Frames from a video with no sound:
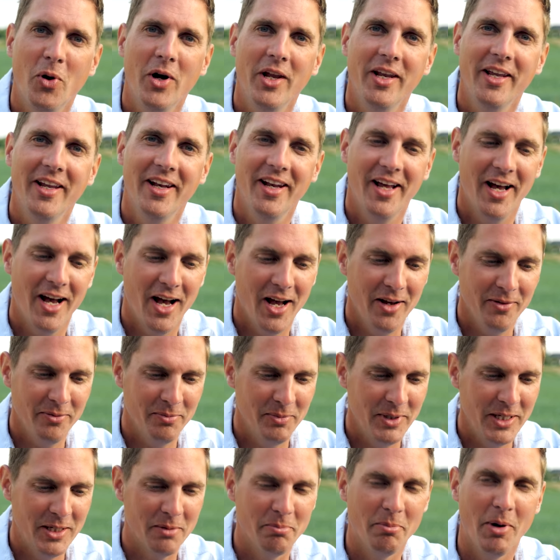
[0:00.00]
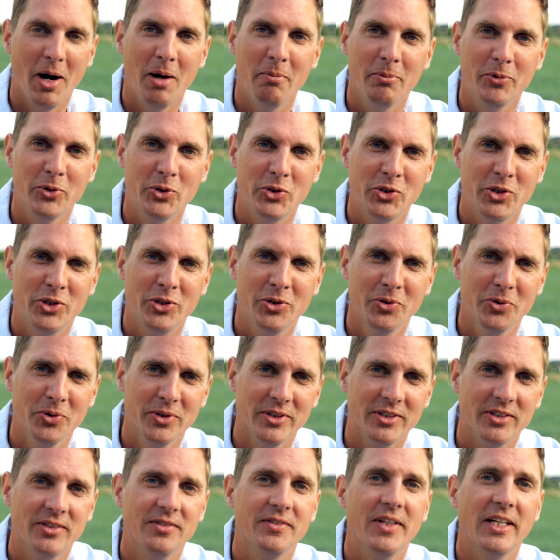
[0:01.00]
one and a half meter bamboo
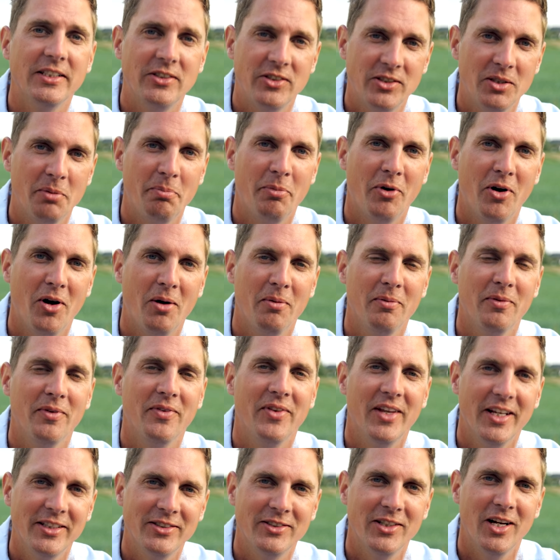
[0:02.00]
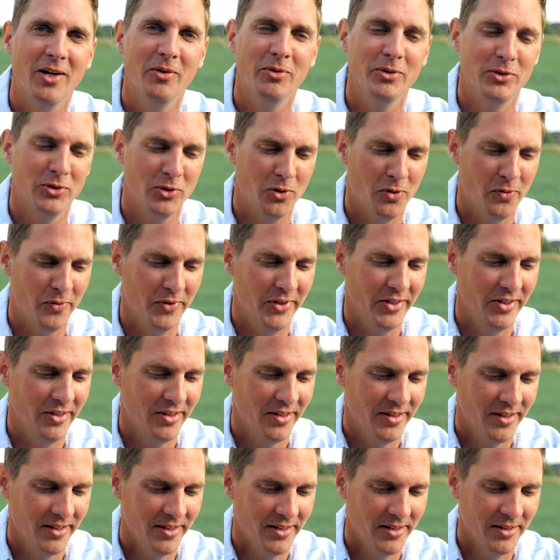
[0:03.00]
skewers. That's the problem, that's how we solve it.
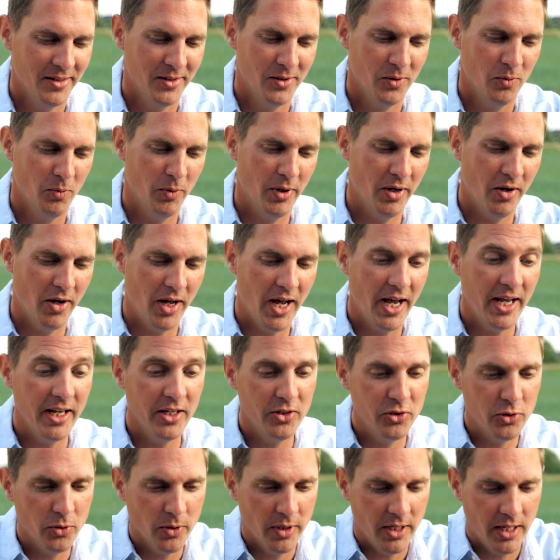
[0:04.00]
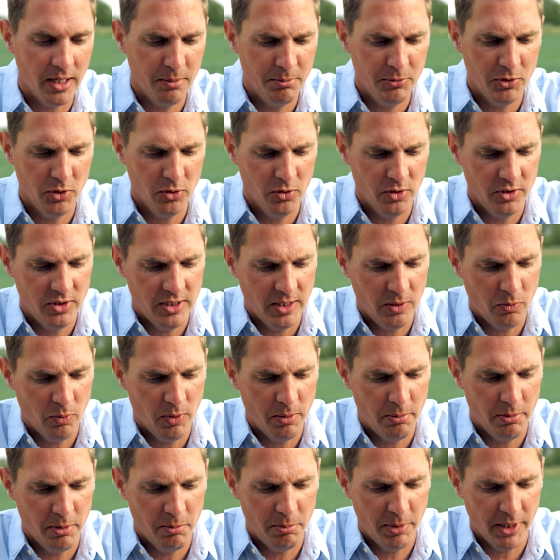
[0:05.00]
Well, I enjoyed it. I'm gonna take
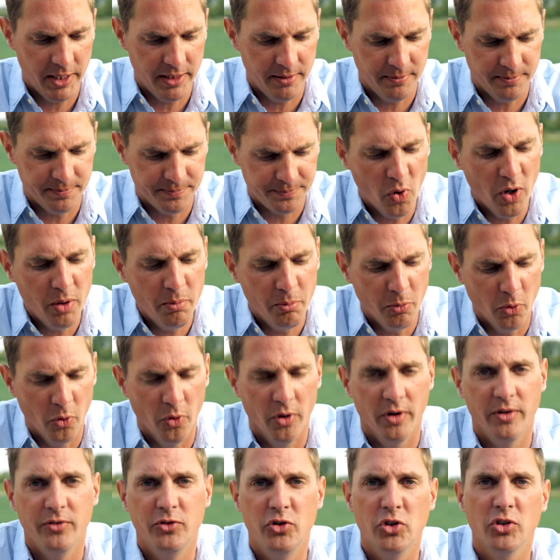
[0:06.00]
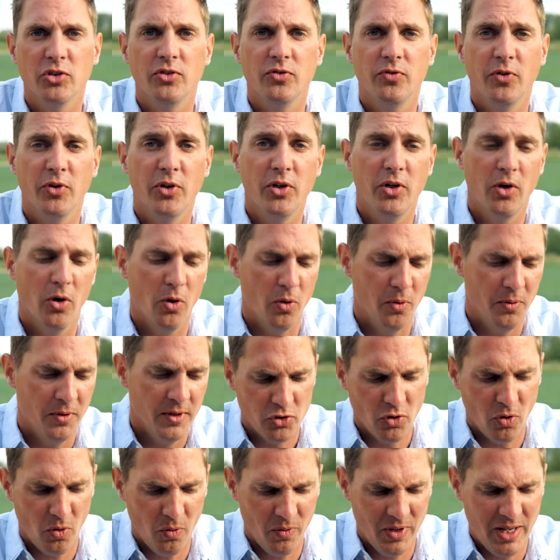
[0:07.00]
one more bite. One more, just for the go.
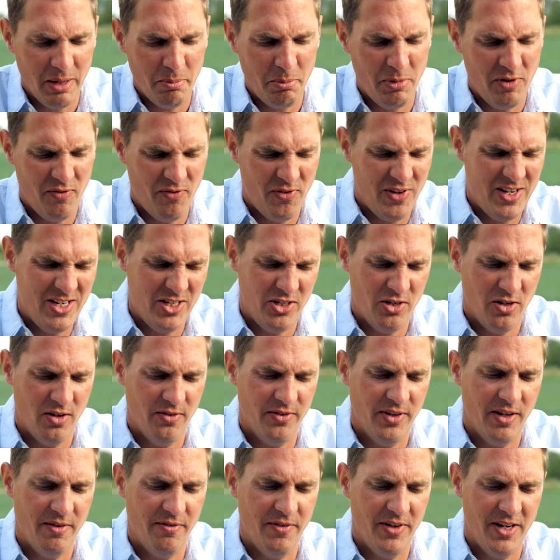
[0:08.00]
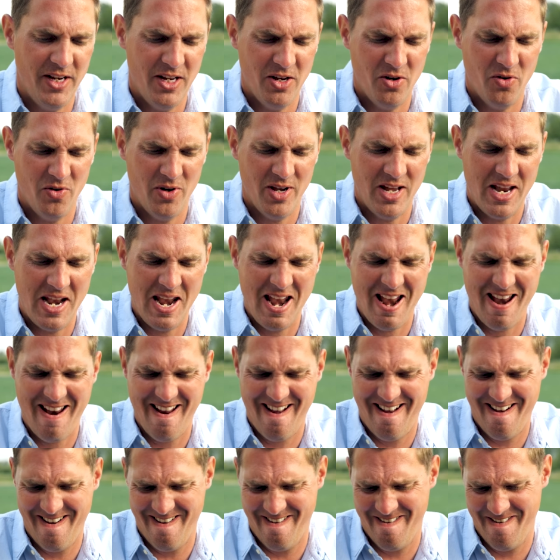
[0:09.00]
So let me finish off that video and
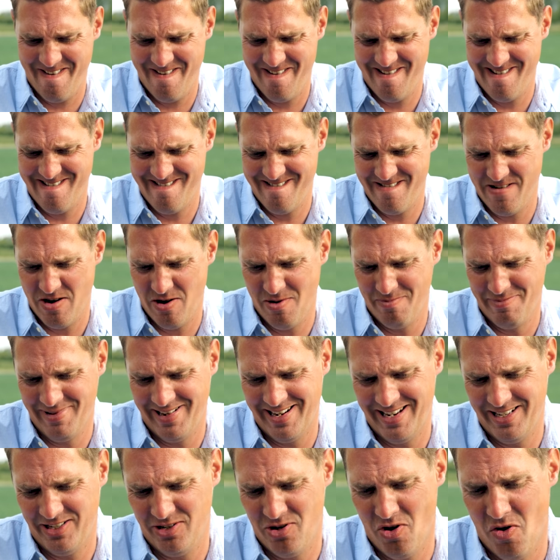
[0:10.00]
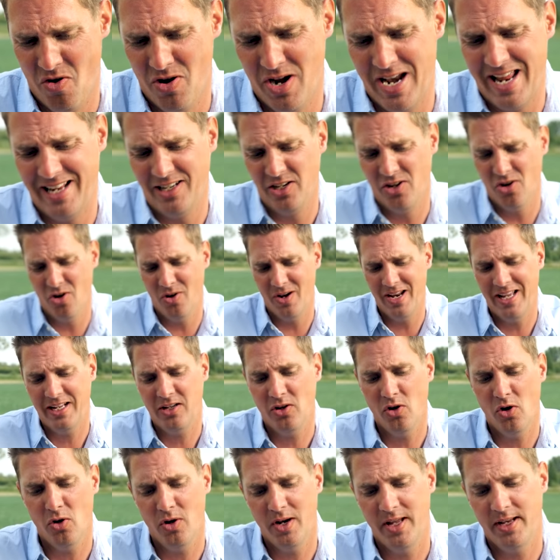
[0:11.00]
oh, hope it let go, let go,
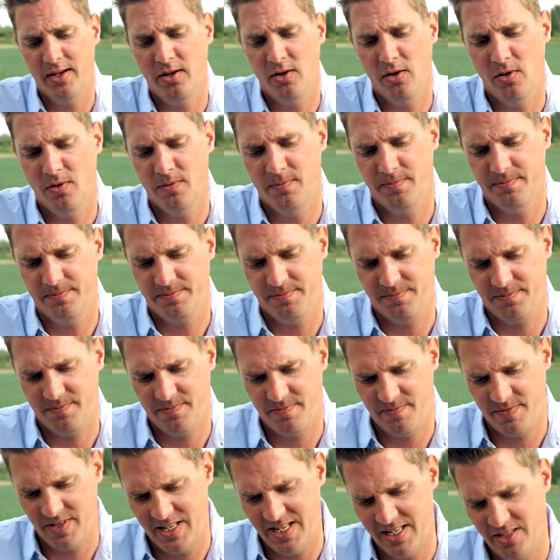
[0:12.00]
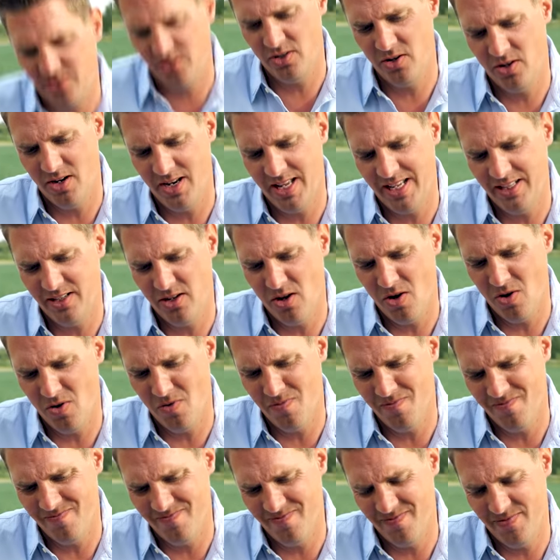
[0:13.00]
let go, let go. It's gonna let
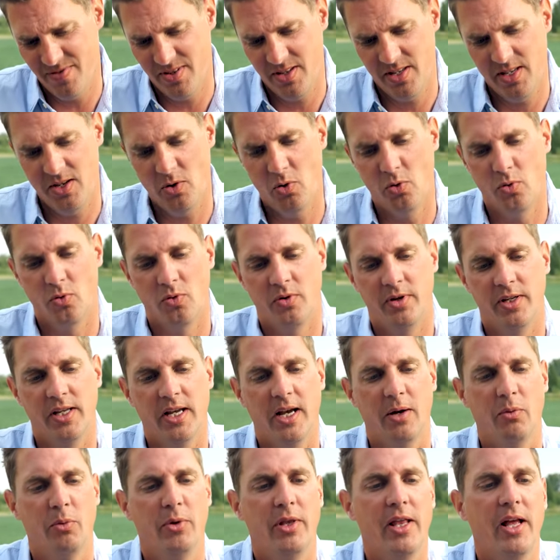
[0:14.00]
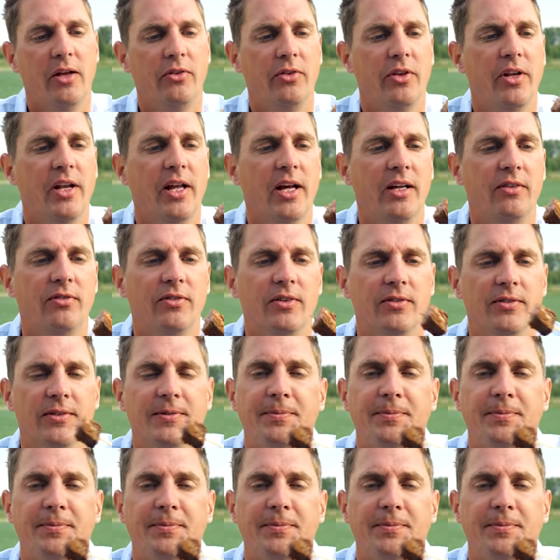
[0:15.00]
go. Oh, yeah, without the knife